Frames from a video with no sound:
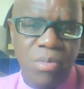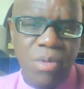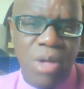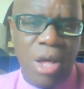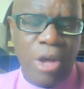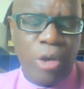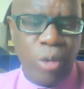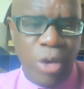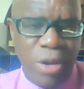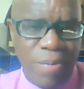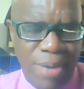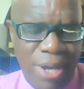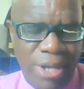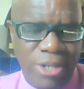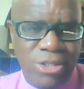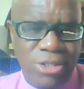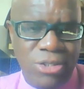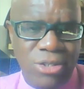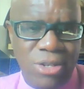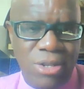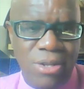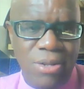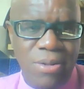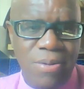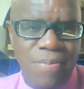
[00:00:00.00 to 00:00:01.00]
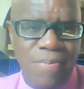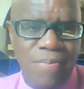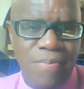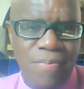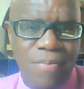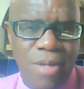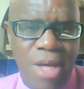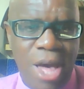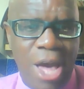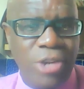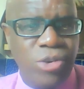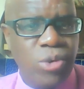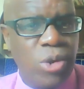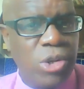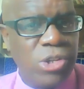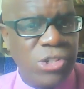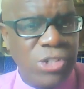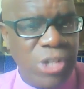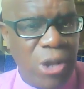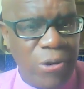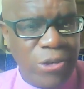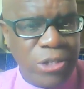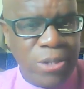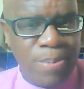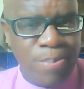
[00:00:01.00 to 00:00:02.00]
agreement and
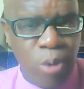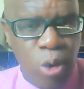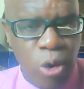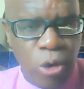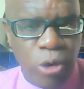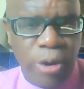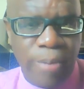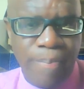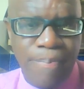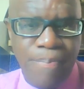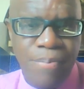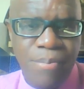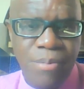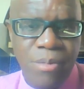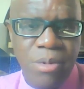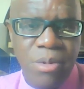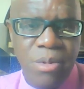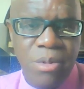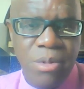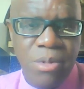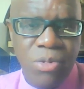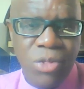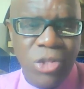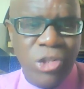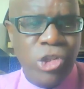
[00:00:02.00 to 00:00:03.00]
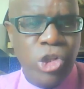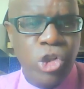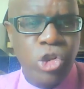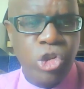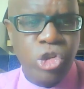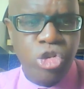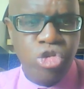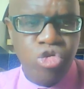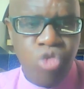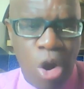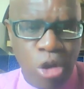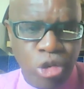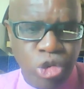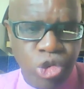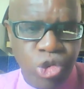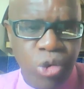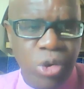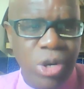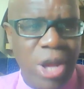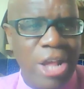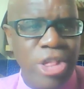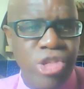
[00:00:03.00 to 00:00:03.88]
austerity program, this structural